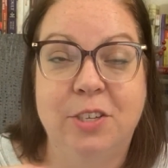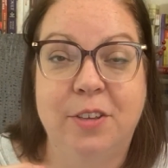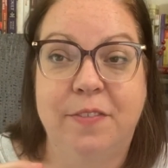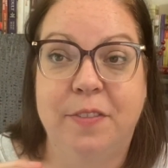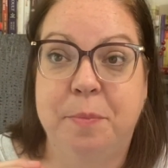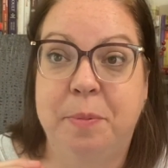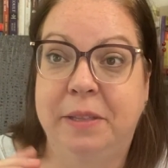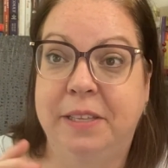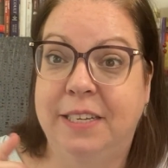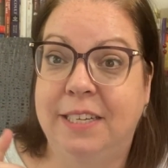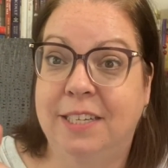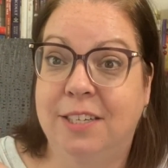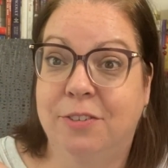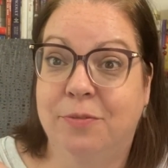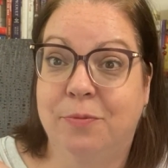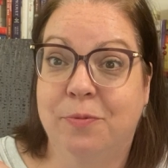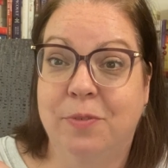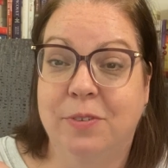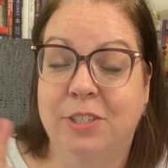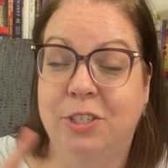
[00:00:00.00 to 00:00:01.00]
You have the ability
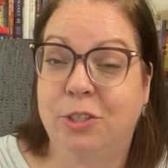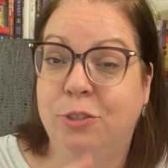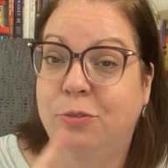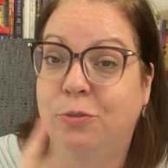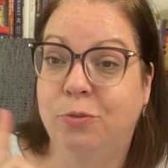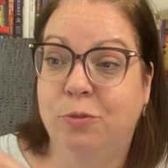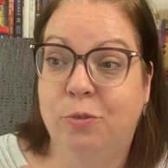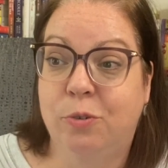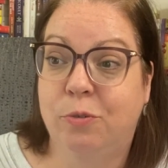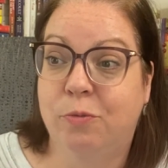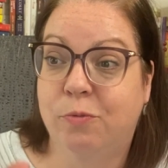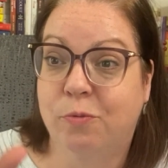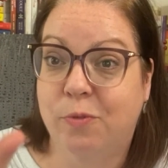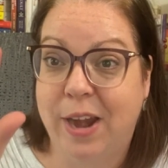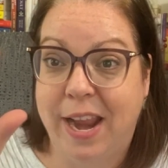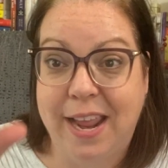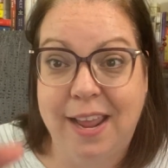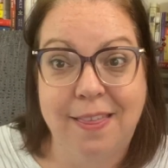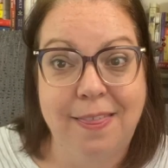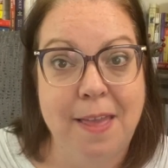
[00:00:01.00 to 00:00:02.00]
to, to
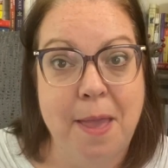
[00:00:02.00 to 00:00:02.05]
rank